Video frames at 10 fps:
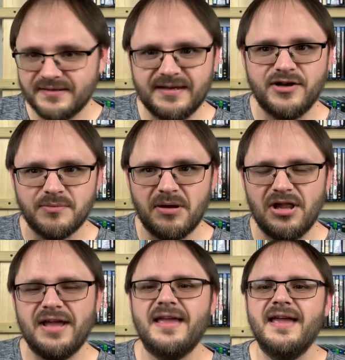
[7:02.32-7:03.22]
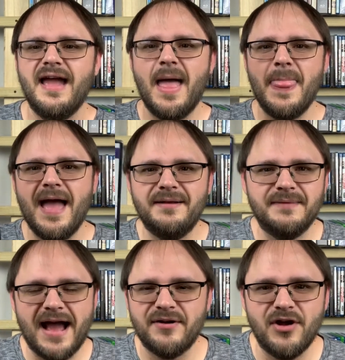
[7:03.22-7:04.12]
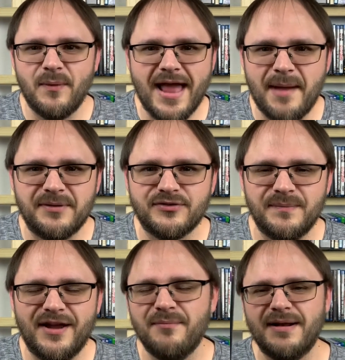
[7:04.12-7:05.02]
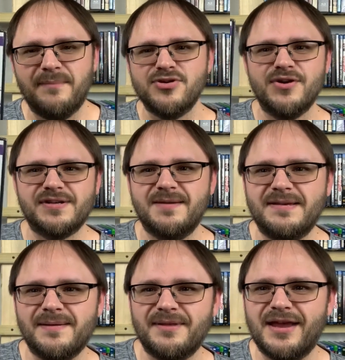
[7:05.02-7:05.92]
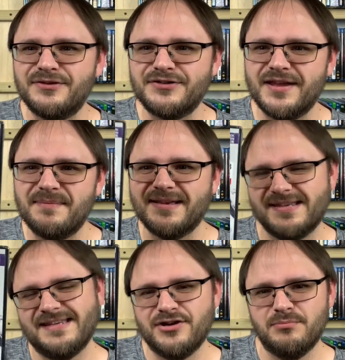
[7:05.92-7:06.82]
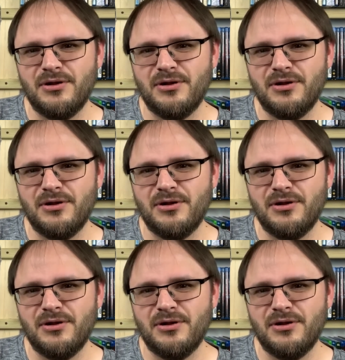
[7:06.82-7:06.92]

Sandra Bullock. And then I don't know what happens from there, but I'm sure it's going to be something interesting because it's Sandra